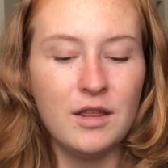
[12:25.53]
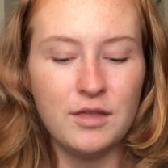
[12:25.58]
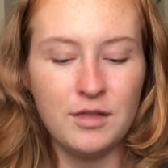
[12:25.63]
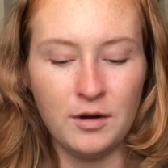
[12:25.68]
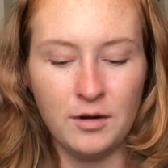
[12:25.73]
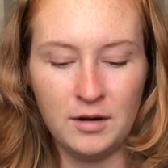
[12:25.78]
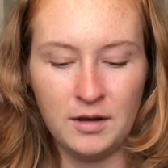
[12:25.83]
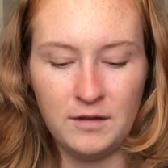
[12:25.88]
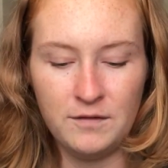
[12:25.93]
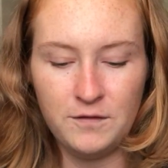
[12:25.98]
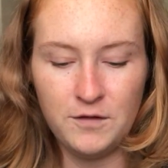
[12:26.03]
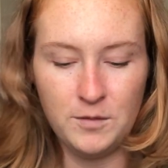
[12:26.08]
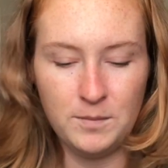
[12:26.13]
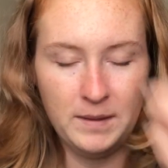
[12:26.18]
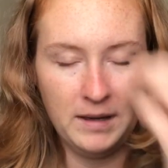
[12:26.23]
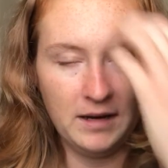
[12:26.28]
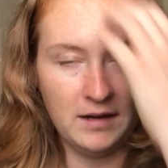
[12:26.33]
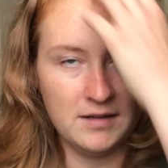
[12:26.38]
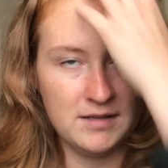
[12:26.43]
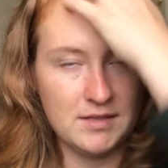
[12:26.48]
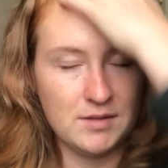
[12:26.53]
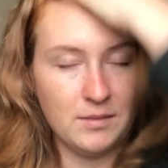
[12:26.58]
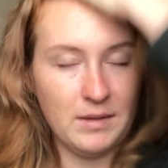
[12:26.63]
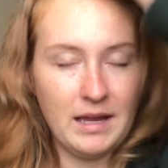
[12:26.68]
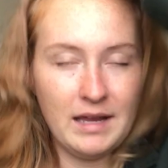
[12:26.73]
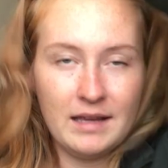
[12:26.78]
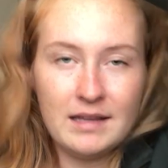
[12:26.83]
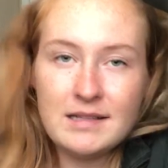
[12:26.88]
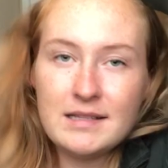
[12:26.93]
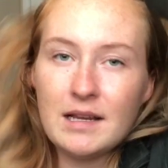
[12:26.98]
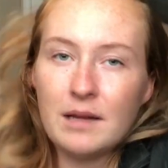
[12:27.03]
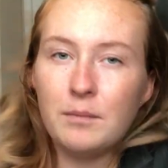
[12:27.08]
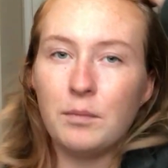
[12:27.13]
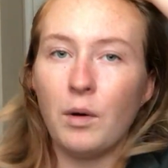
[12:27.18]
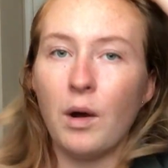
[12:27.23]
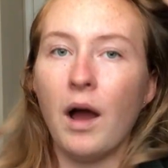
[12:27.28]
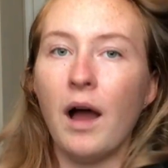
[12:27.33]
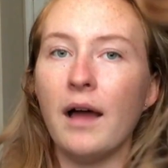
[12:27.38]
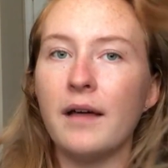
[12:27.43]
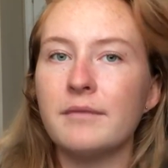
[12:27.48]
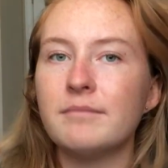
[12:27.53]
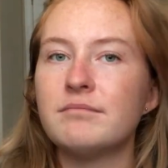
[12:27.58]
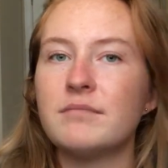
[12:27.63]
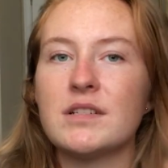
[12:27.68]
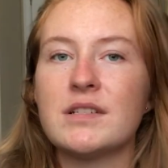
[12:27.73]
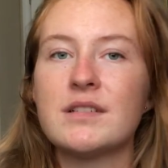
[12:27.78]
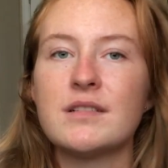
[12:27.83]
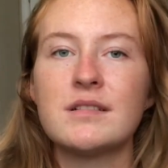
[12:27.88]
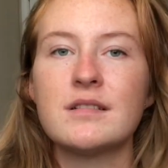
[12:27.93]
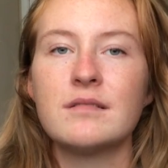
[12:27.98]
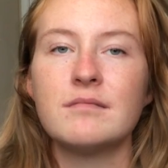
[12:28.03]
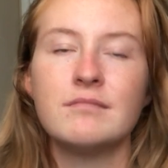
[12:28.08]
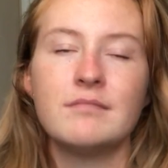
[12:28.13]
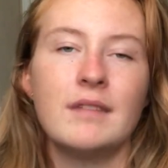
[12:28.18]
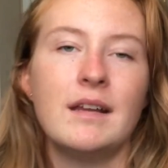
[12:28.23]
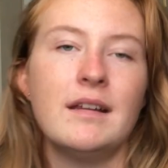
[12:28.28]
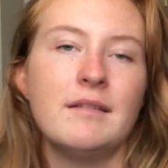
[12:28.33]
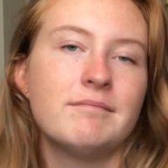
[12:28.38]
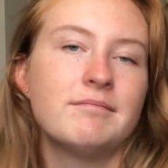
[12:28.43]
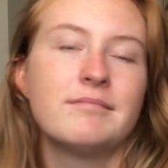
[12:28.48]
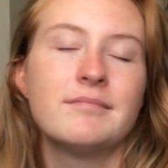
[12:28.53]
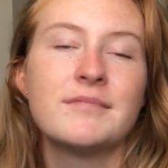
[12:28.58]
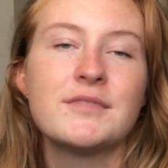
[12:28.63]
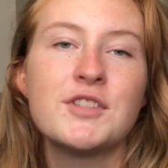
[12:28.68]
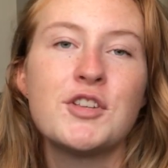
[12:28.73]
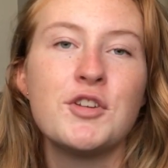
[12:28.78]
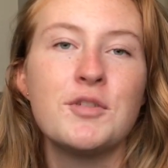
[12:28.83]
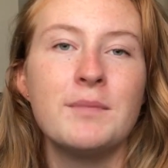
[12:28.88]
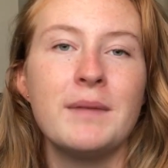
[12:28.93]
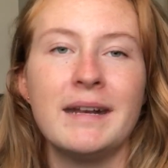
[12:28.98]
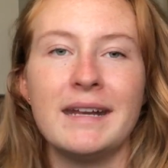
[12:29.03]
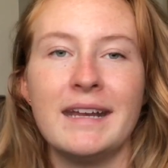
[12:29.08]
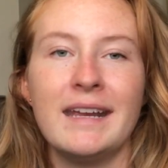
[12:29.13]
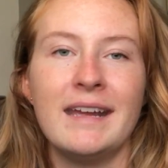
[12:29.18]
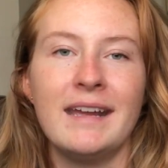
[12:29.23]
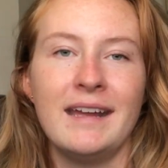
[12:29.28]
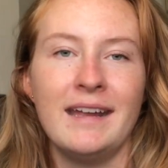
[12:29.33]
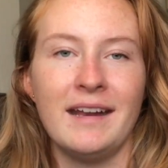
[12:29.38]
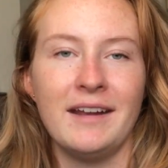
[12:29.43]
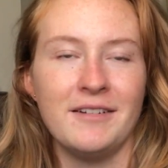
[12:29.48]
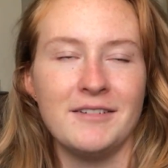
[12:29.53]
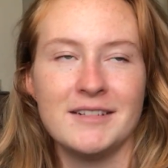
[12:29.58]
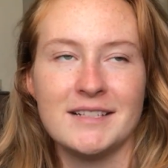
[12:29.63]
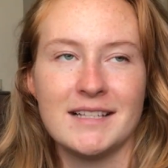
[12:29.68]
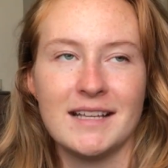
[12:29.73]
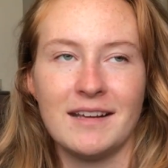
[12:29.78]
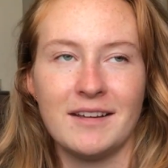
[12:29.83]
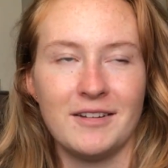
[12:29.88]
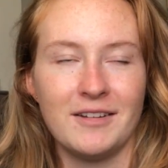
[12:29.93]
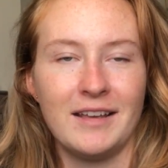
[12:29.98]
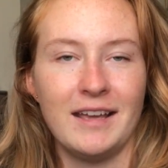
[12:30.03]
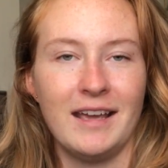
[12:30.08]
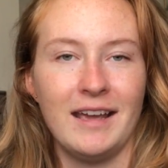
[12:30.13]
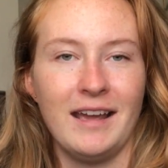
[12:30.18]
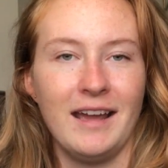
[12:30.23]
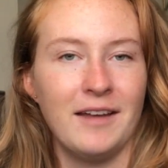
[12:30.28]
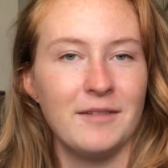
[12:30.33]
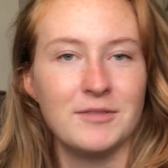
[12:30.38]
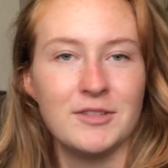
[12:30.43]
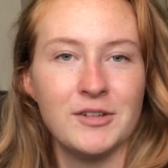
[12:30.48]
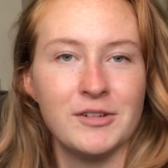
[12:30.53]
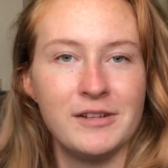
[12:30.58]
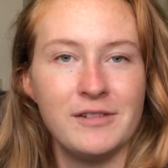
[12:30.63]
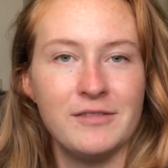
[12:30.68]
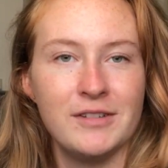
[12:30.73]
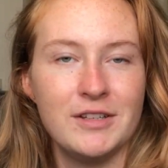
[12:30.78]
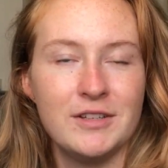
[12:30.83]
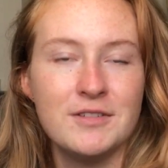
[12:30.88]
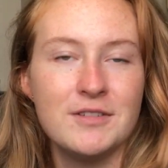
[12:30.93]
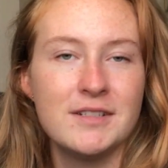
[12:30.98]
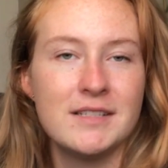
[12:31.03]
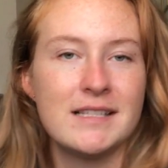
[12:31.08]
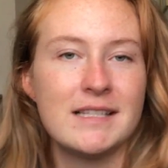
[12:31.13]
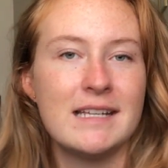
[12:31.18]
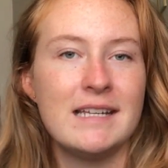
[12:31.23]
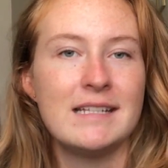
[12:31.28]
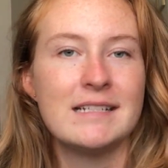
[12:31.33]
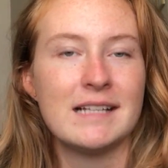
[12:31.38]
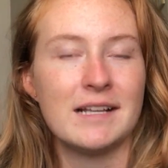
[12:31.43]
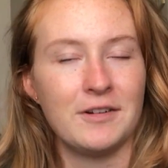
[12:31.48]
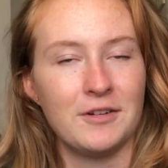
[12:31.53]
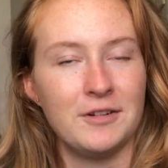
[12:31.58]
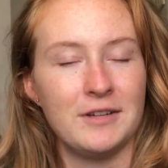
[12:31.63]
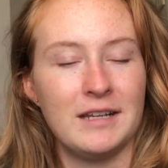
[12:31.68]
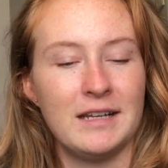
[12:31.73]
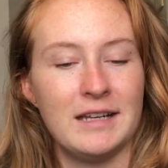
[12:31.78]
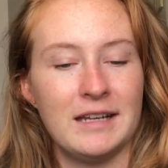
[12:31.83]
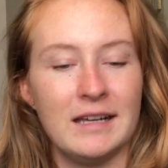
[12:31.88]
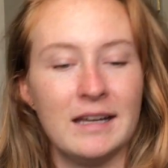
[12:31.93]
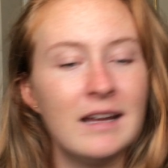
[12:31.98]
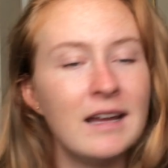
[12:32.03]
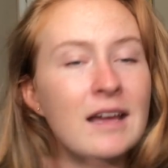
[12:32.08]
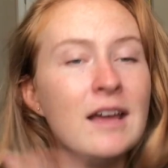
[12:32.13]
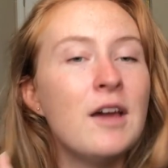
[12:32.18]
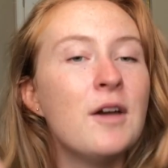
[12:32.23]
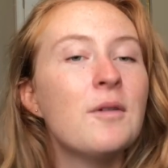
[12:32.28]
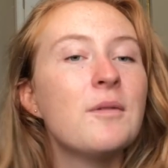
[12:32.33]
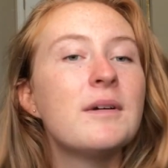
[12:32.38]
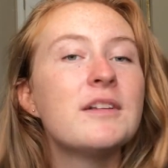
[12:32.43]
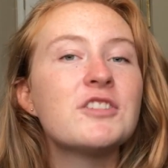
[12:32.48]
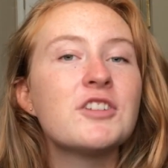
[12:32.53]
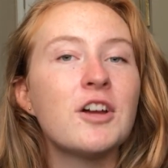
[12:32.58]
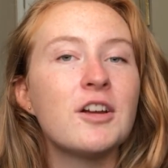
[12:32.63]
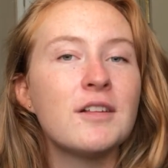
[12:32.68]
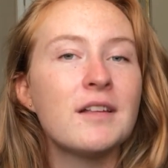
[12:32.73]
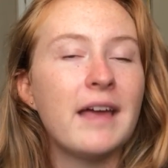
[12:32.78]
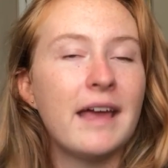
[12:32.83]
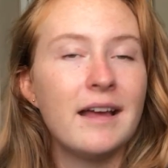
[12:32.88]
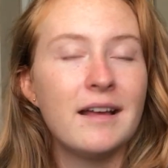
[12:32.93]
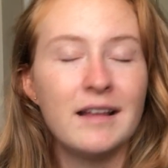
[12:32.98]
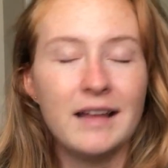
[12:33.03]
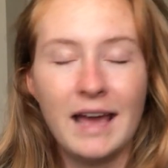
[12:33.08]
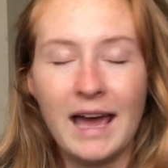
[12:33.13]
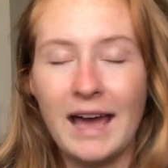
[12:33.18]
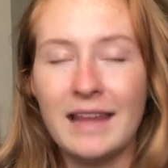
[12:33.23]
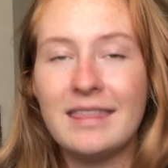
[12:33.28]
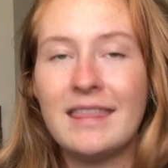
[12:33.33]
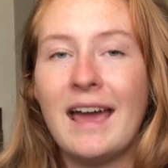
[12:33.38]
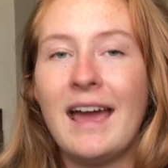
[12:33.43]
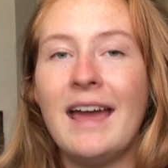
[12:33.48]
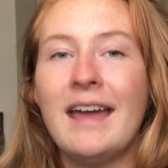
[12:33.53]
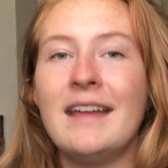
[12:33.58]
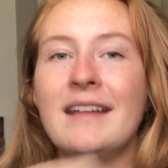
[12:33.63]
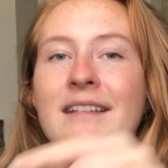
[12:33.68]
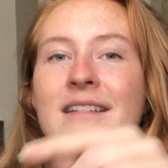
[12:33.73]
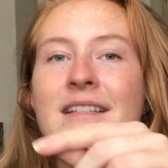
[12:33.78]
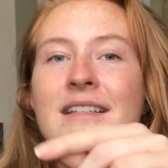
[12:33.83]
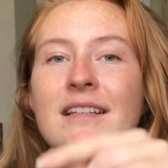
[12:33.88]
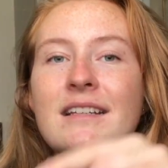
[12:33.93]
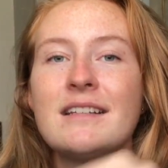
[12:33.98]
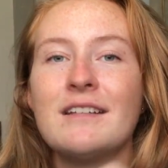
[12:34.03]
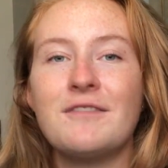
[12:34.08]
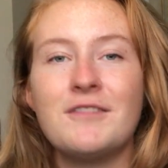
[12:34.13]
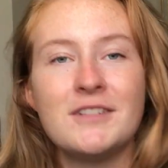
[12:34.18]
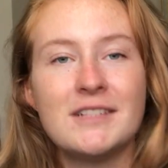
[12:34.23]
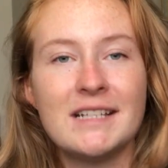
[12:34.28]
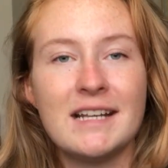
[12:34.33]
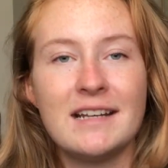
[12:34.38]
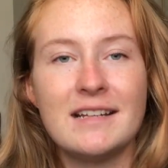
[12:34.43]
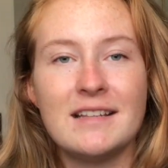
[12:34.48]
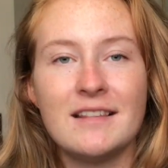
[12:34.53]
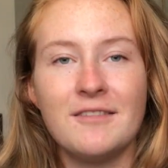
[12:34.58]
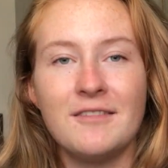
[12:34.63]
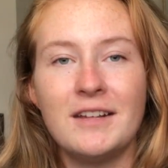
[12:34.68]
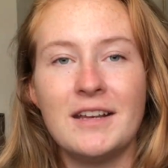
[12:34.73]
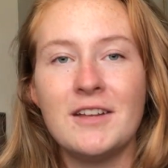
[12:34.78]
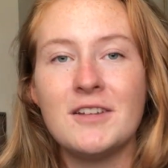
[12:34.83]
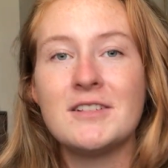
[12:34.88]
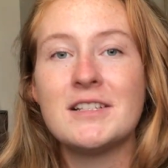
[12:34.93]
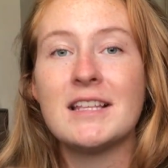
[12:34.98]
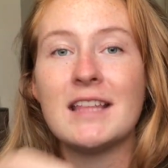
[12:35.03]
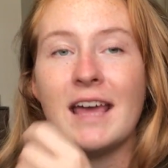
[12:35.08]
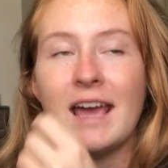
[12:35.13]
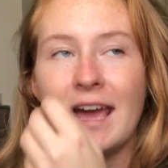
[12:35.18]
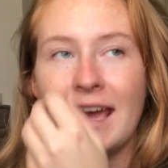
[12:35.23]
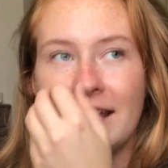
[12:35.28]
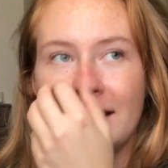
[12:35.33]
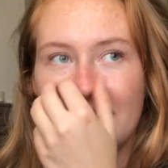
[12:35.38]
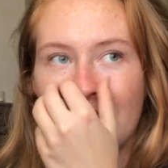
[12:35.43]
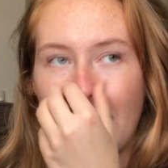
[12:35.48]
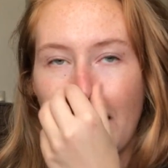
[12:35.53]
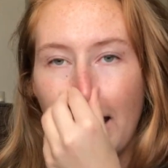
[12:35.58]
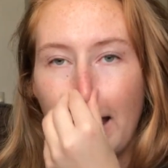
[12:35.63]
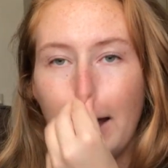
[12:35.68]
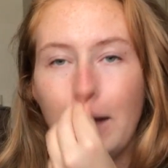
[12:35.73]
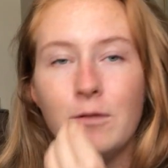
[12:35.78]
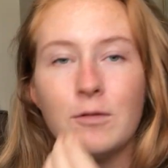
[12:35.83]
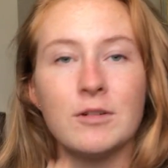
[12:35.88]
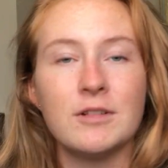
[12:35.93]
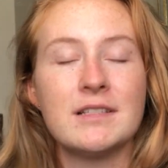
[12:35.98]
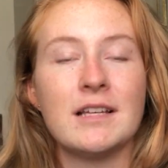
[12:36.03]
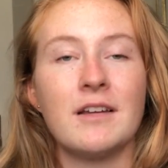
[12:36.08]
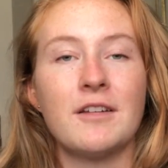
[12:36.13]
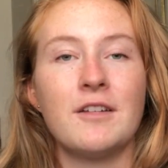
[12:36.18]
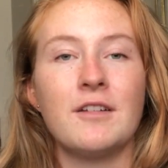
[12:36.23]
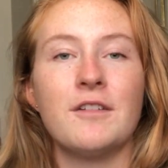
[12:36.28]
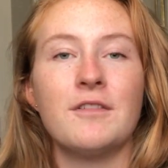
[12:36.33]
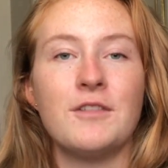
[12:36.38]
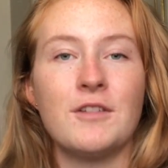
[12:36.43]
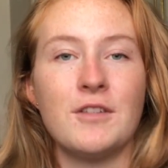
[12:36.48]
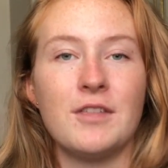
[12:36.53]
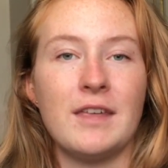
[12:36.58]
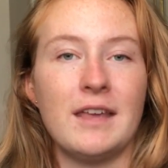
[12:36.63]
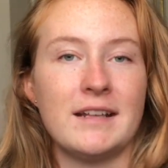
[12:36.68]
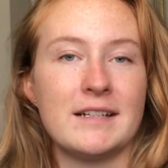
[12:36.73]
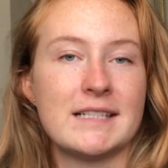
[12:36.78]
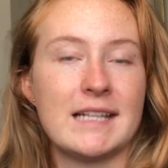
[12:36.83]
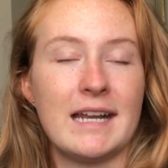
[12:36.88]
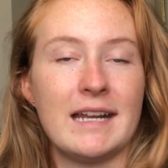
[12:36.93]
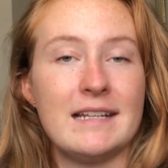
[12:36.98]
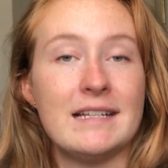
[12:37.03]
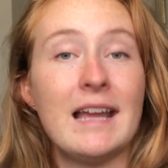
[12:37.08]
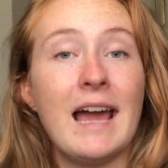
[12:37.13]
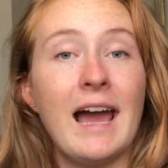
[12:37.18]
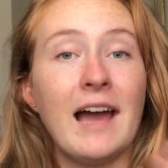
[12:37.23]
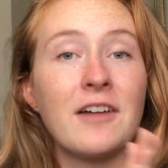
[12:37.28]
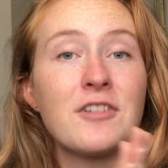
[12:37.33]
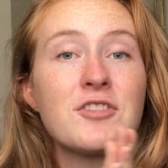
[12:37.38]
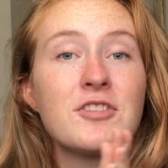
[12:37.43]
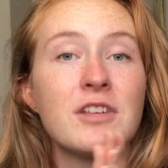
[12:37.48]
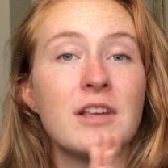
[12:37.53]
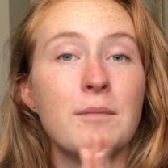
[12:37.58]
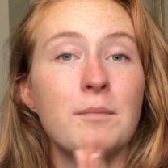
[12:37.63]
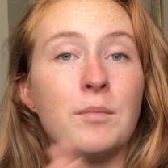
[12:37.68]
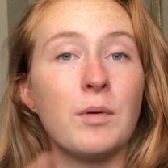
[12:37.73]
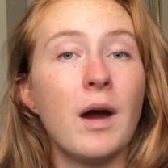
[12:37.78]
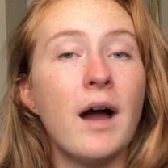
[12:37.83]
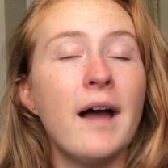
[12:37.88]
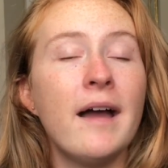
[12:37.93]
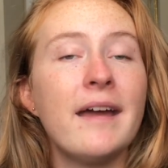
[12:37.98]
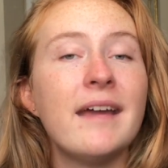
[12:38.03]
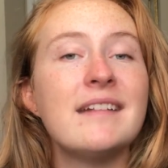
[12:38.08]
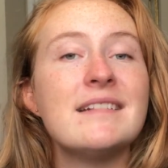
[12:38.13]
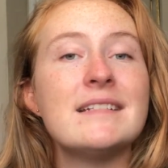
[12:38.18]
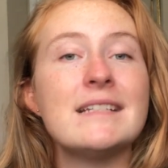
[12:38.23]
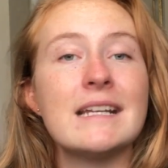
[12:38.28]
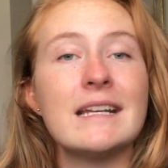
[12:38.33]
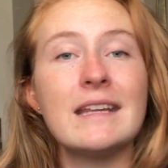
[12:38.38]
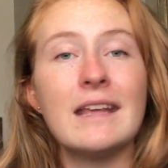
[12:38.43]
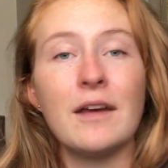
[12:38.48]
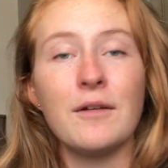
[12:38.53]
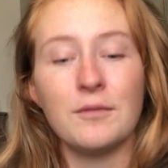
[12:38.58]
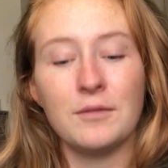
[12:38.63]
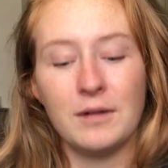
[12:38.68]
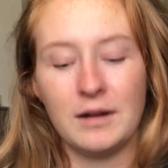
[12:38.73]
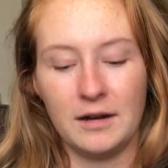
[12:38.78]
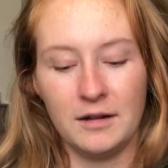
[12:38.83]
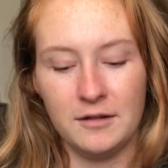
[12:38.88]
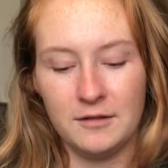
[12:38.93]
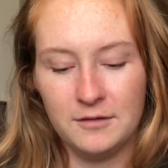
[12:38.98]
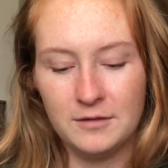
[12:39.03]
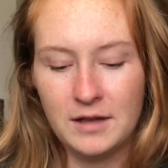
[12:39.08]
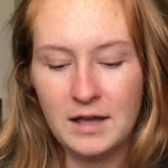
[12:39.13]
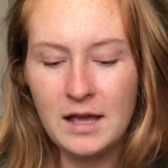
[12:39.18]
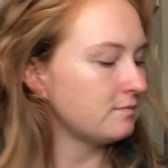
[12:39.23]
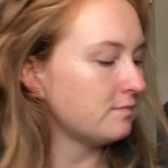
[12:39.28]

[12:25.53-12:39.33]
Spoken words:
throwing a few pairs away because I brought just too many, and I was like, okay, I don't even use these, I don't need it. Which at the end, if you stay to the video to the end, I will tell you a few things that I actually brought and did get rid of.